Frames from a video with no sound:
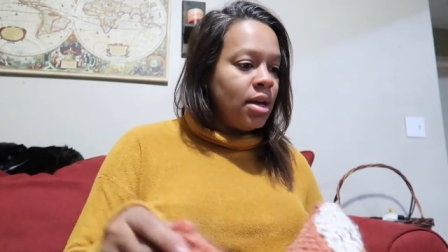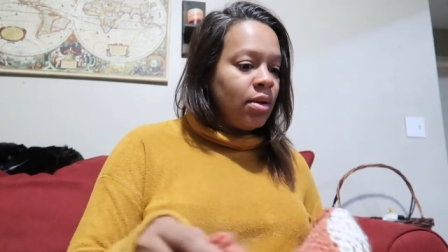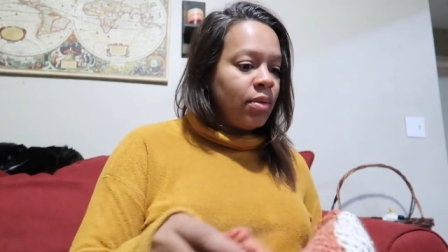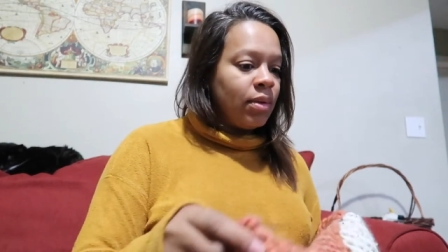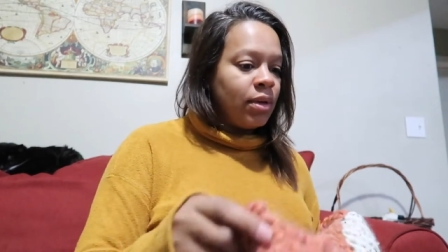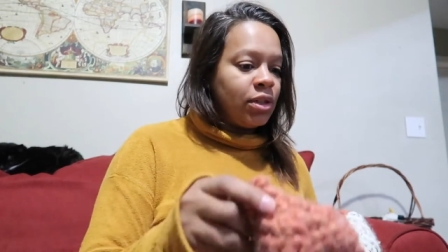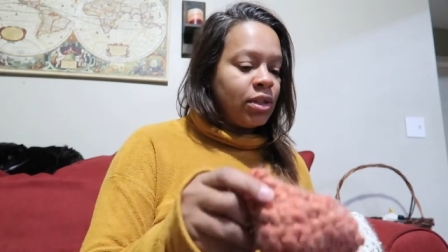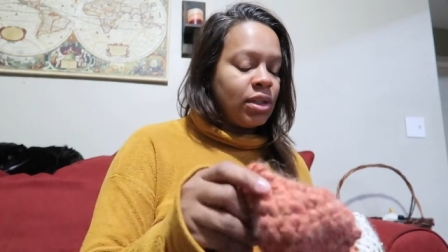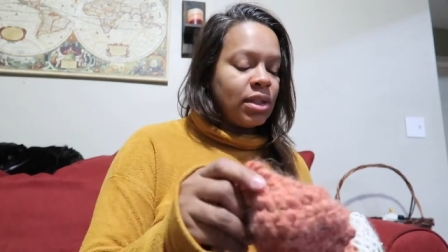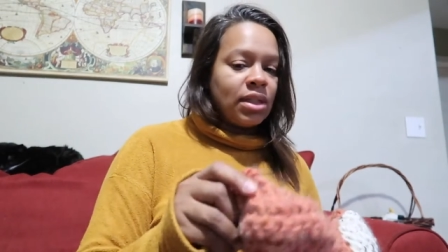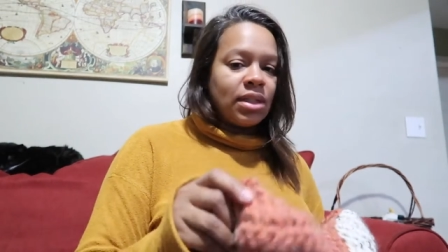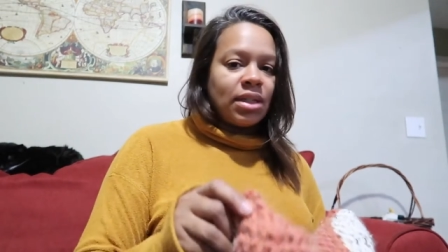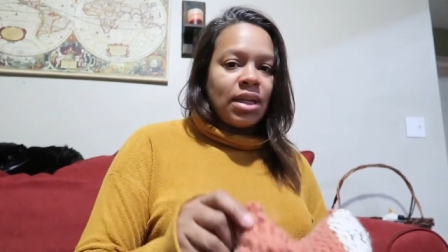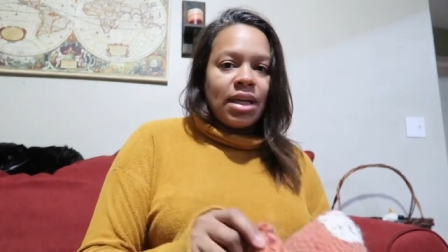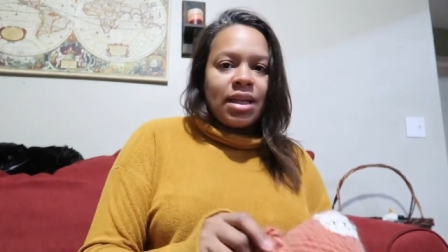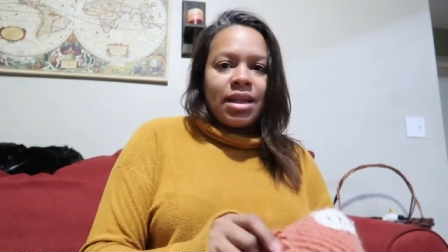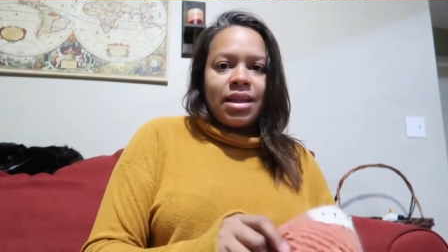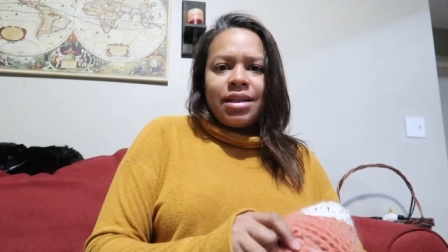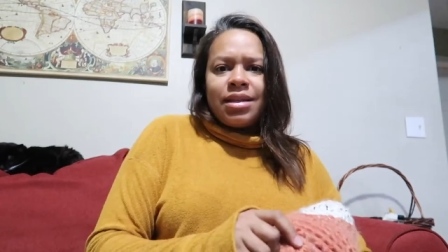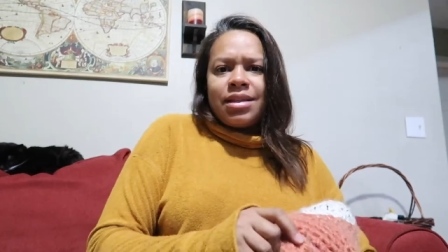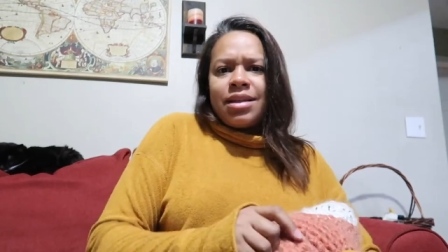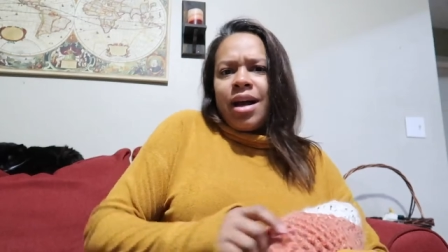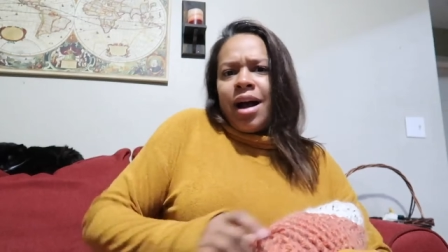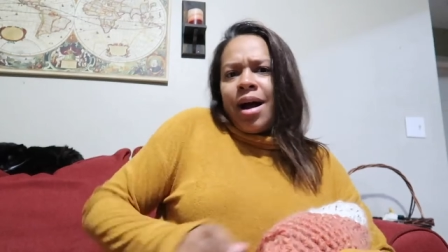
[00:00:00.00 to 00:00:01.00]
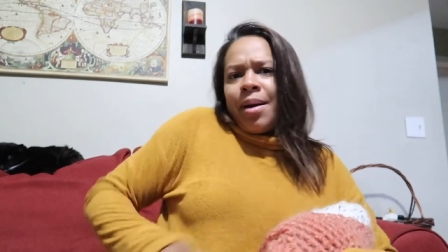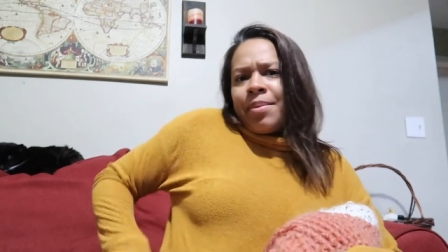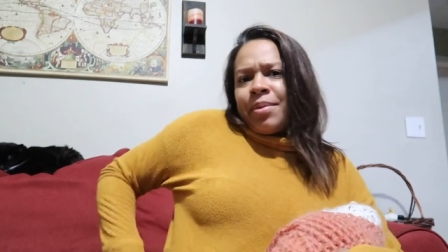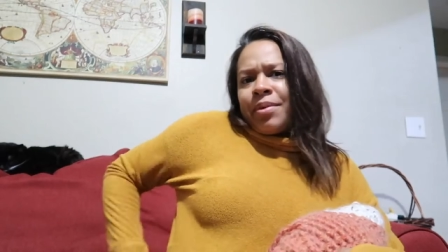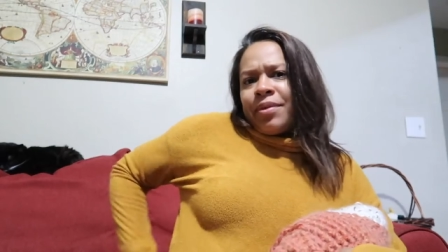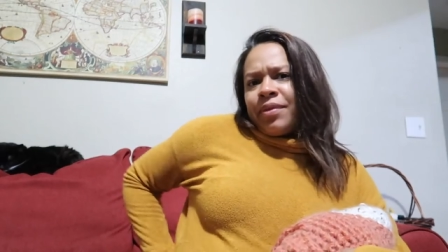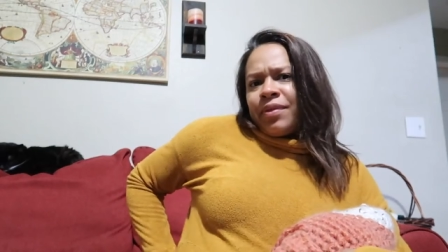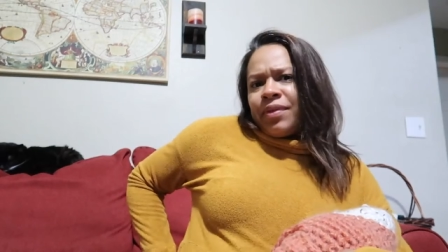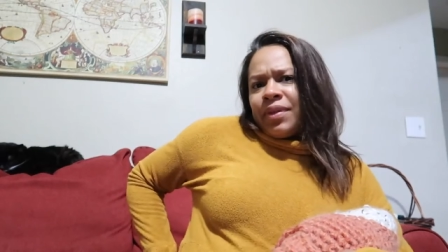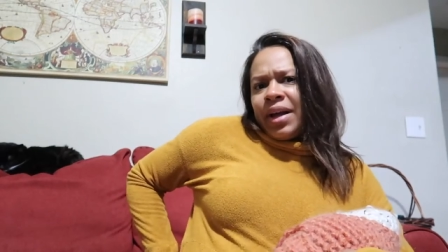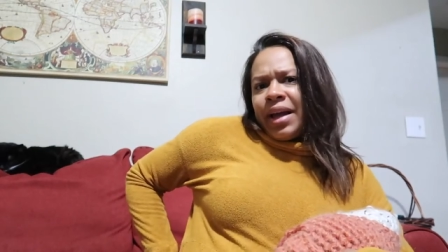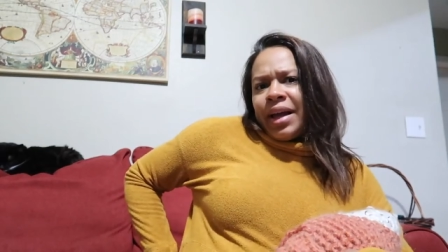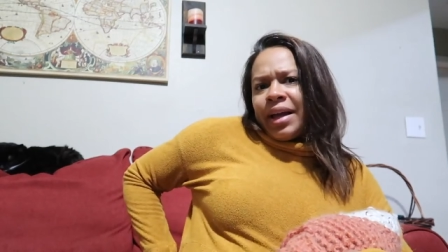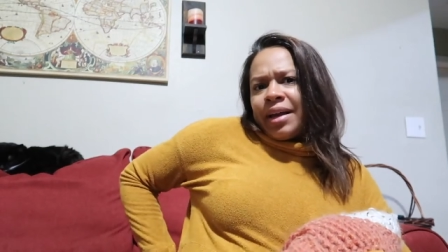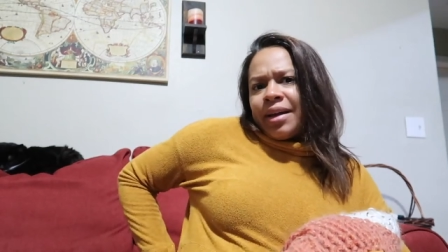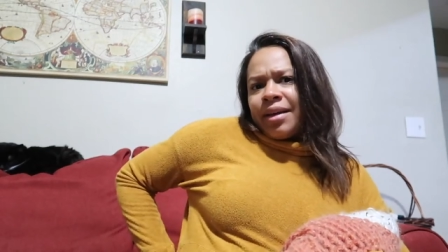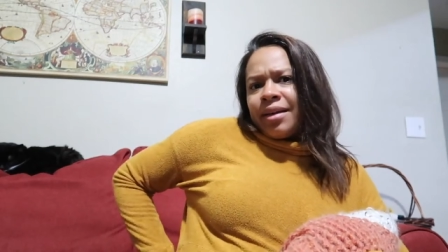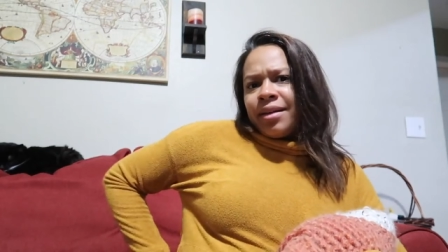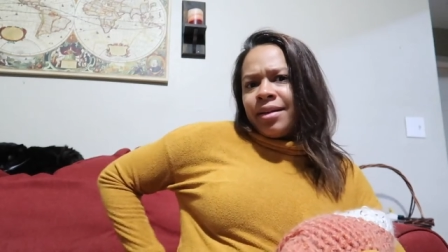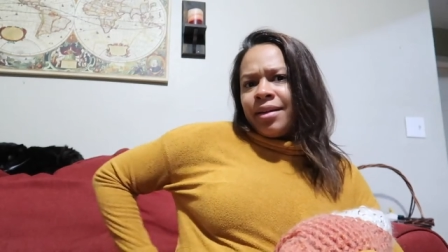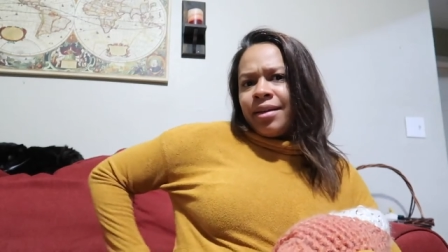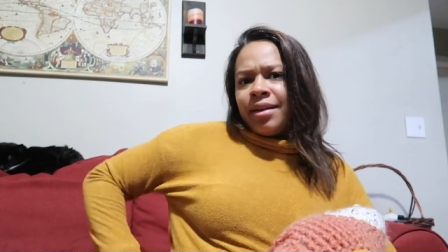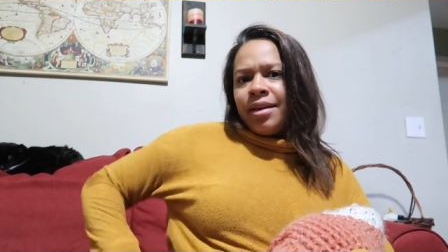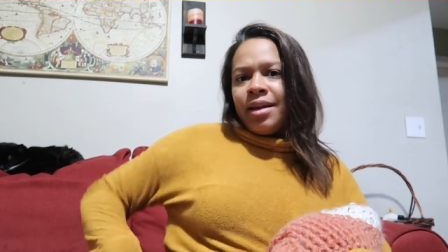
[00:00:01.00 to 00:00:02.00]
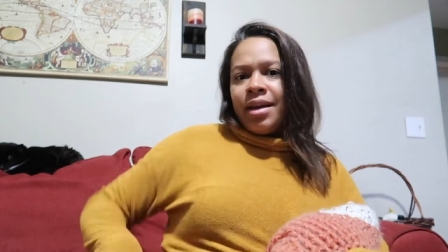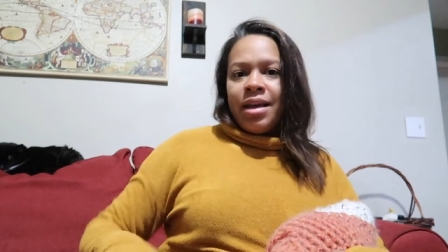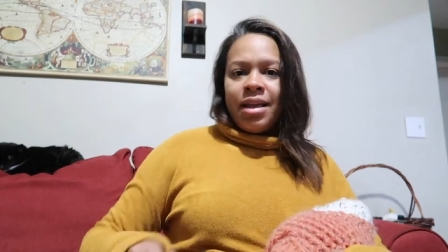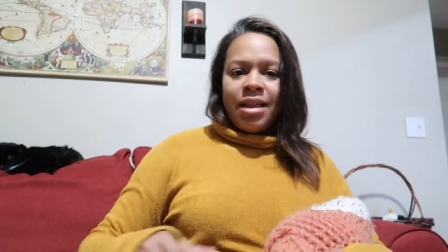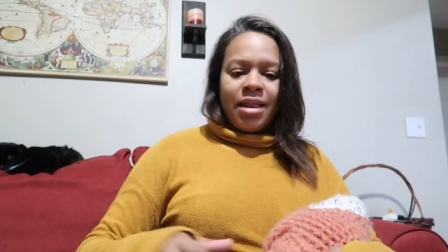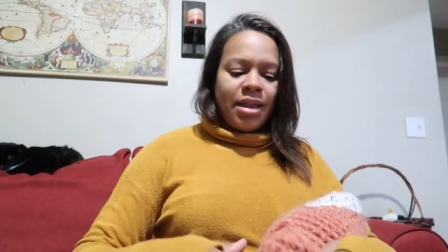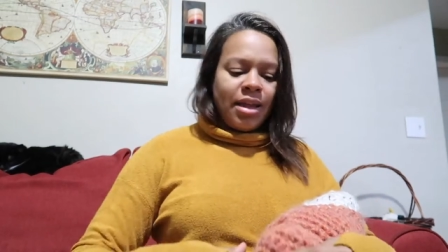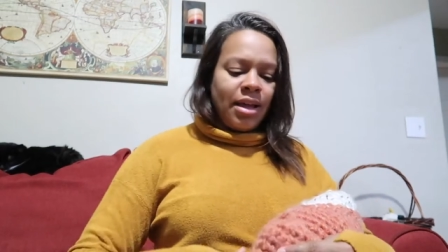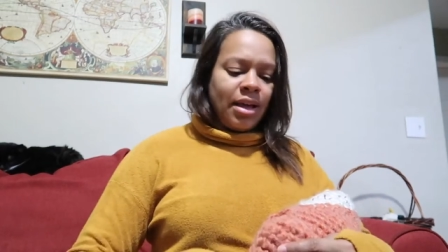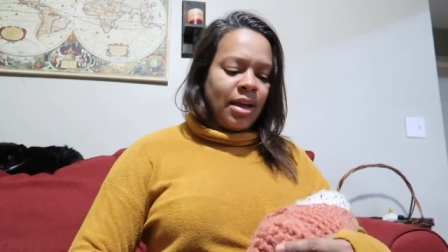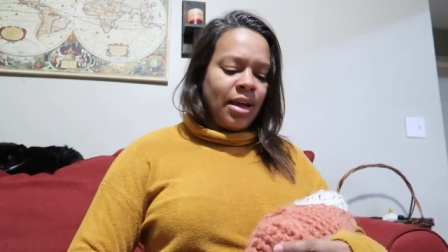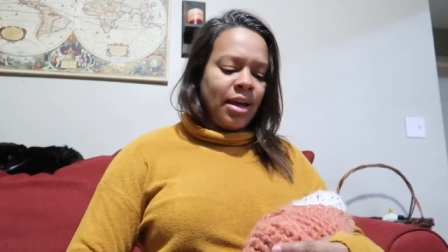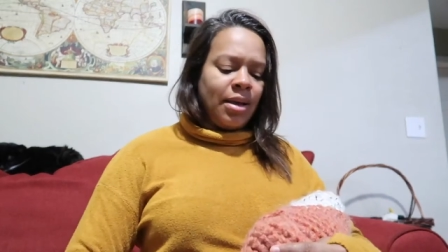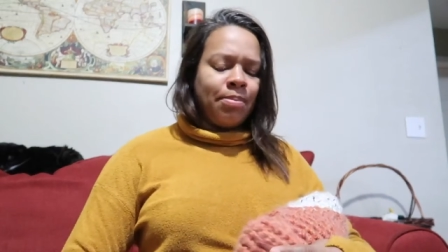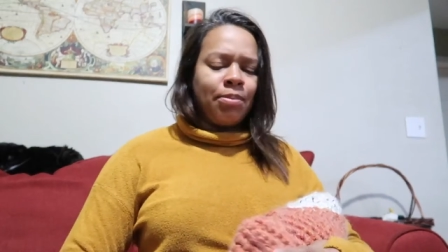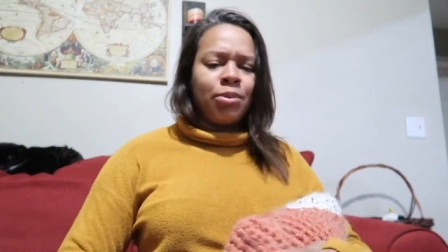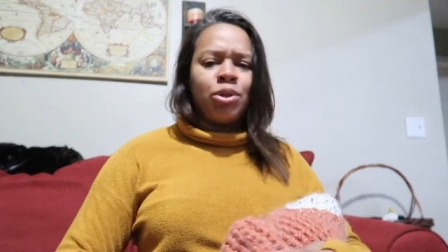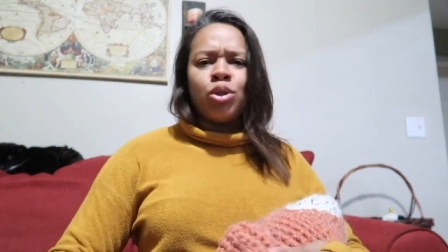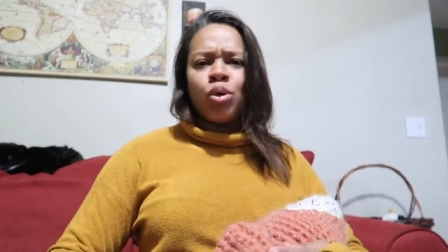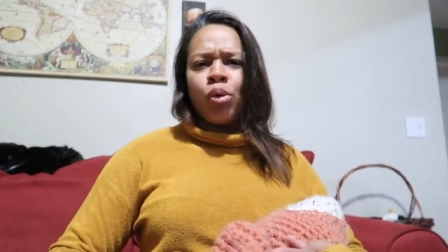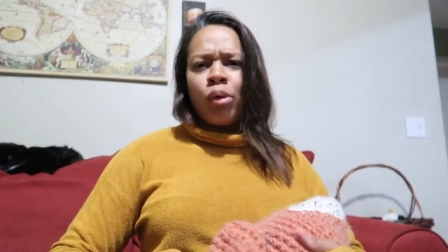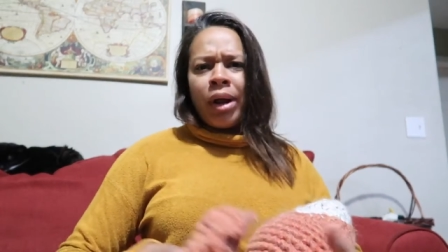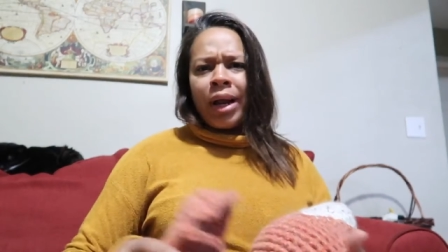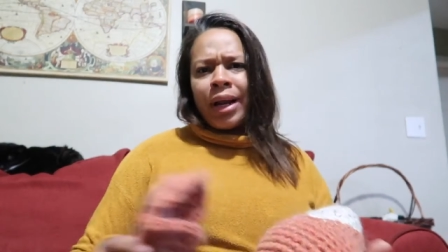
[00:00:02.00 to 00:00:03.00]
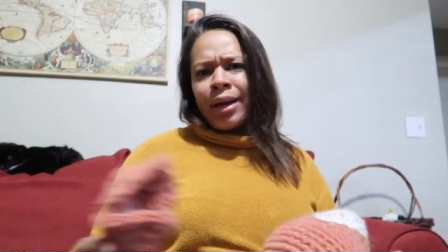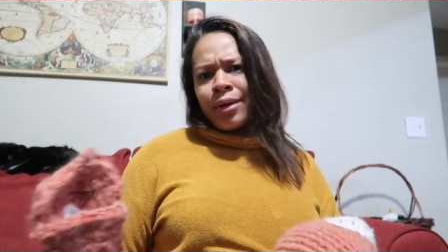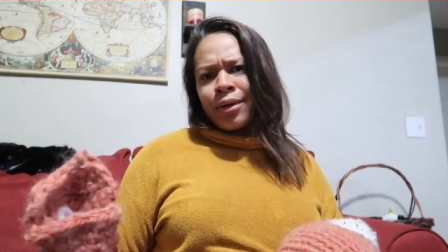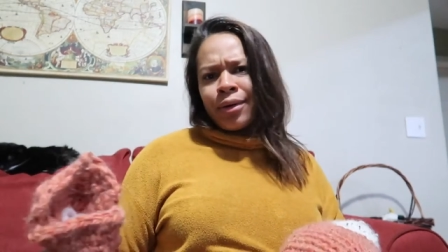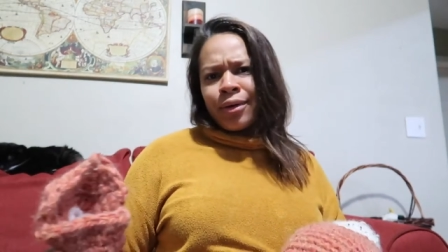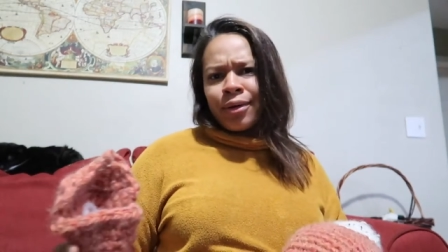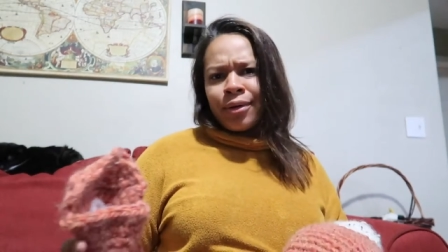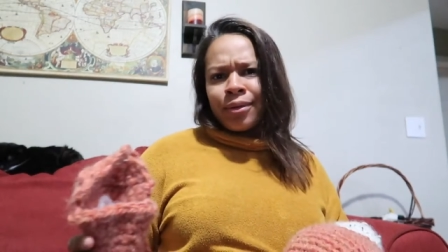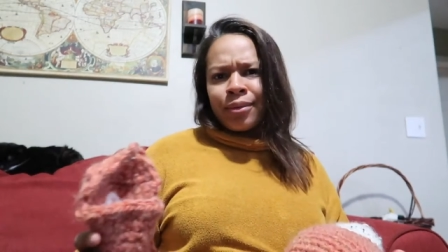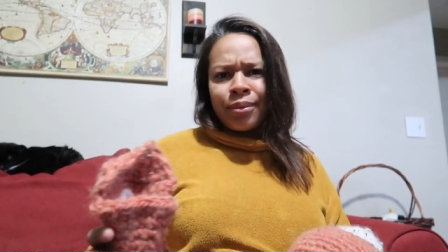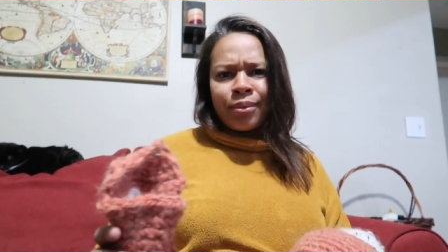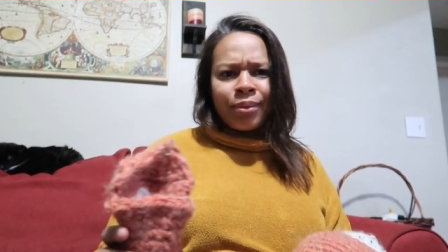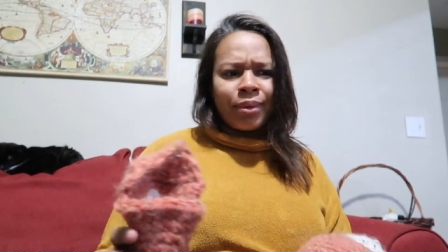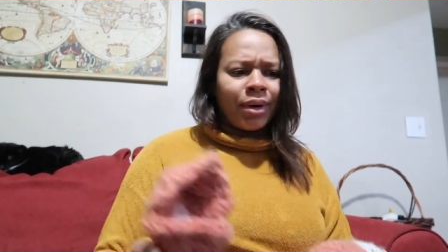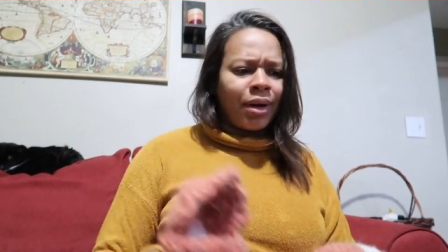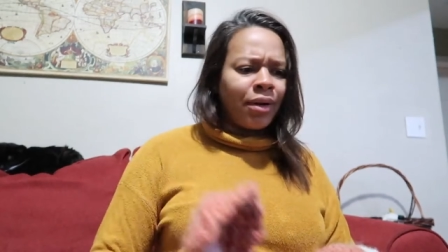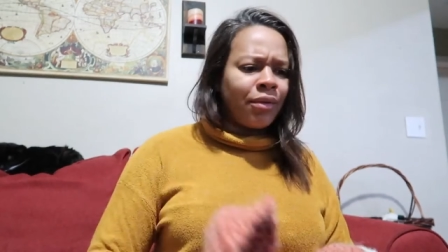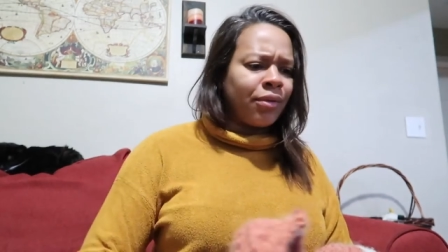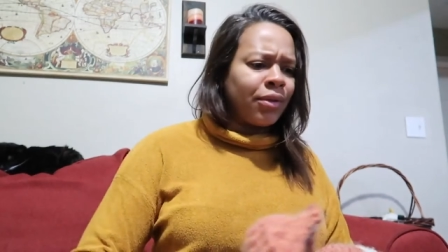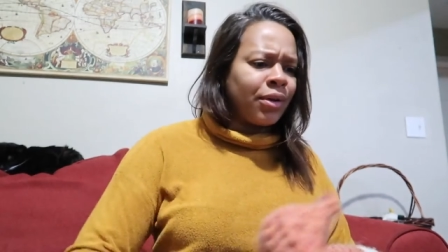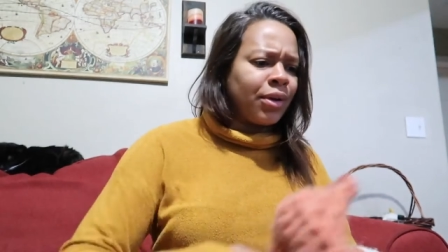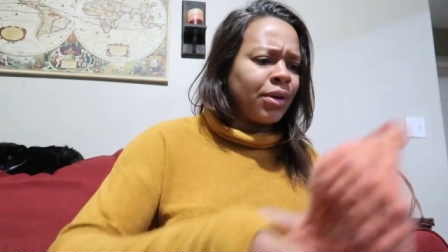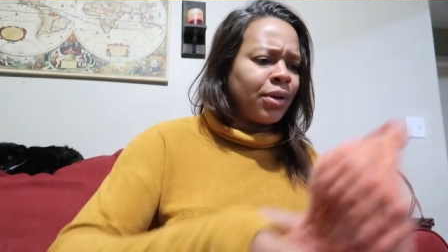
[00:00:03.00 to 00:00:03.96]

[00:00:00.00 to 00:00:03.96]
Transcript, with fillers: which is like the top of like the hip joint or whatever